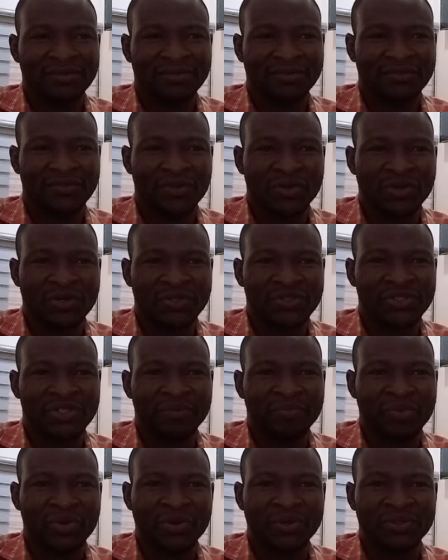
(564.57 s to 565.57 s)
focus the
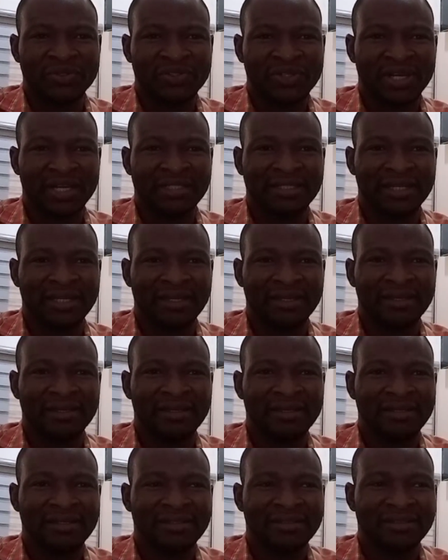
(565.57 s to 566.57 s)
pulse at a
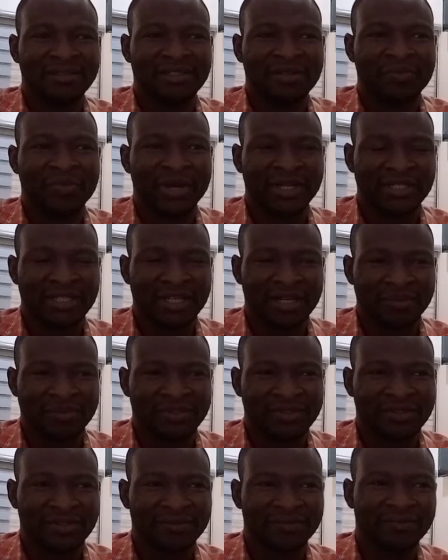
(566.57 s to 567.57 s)
deeper
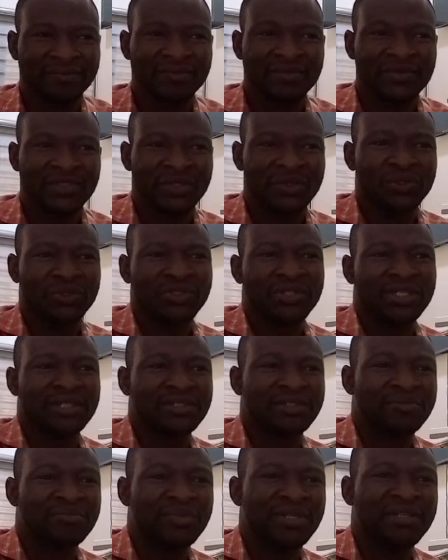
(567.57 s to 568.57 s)
depth. So
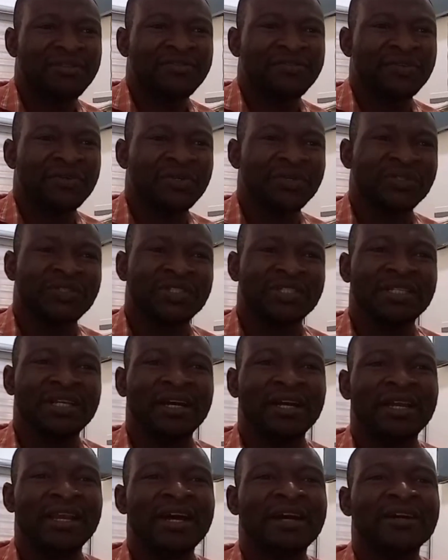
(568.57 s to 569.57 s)
transmit focusing
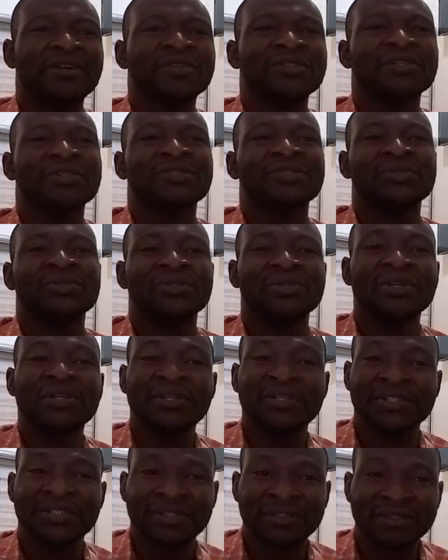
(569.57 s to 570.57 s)
allows the
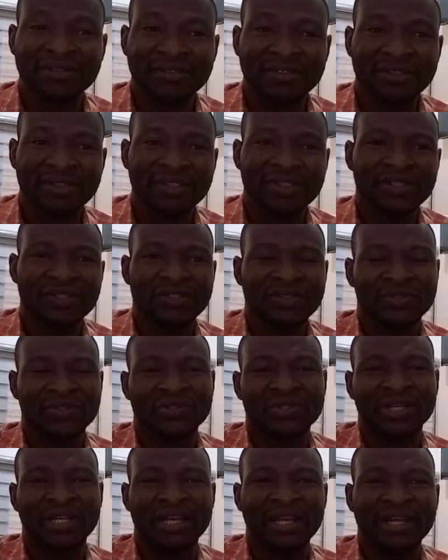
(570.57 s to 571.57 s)
sonologist to
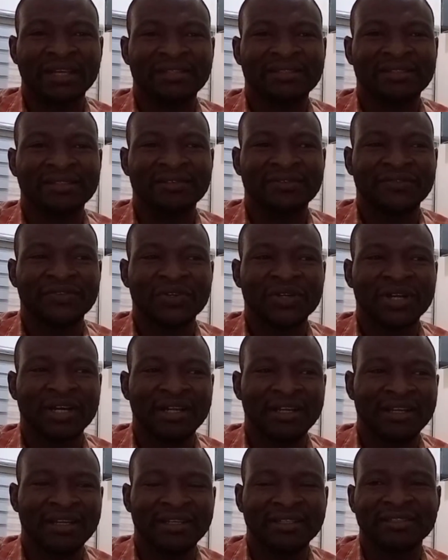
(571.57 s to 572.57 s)
select the
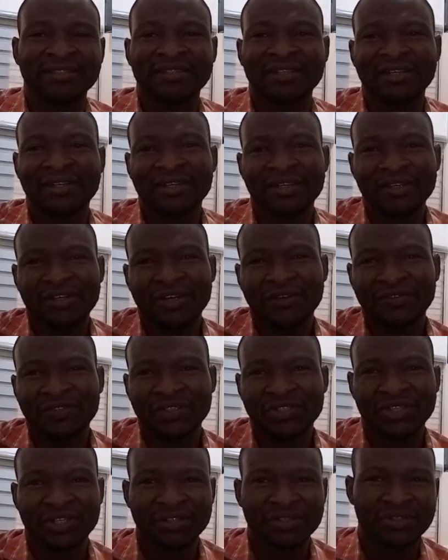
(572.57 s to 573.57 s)
focal length of the
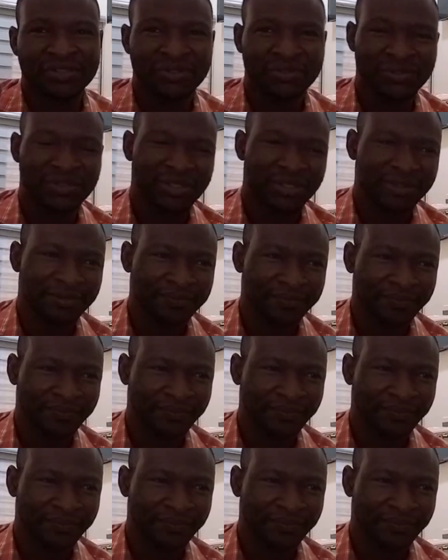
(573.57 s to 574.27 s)
transducer.